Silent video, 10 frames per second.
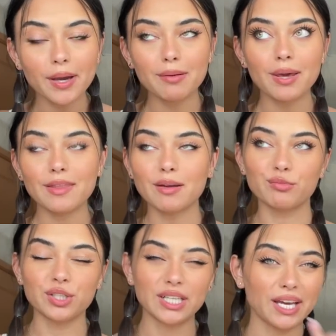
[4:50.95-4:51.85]
and make them
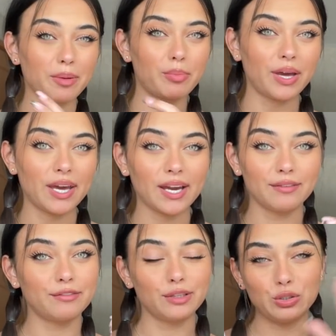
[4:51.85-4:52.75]
really like big
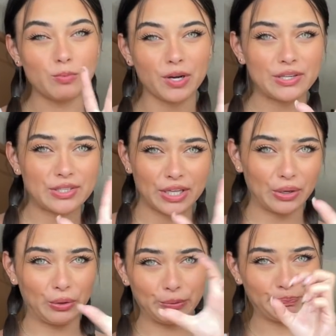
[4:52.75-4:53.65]
and voluminous
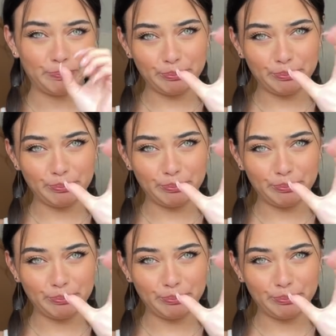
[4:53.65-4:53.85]
little